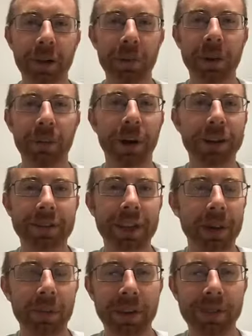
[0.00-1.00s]
it would
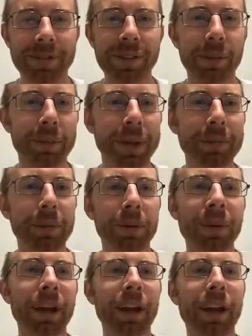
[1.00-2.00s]
resonate with a few people.